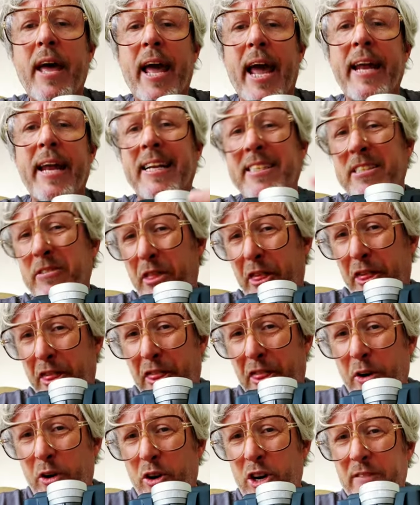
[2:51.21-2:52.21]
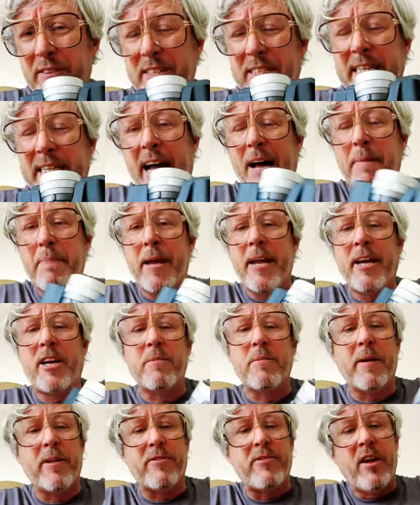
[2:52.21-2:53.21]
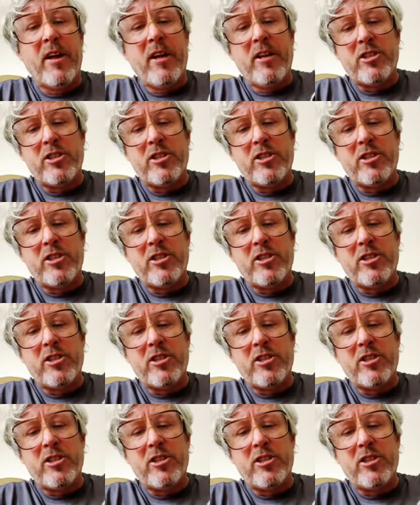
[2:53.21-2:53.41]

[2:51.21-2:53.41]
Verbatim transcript: and it's in third of a stop increments.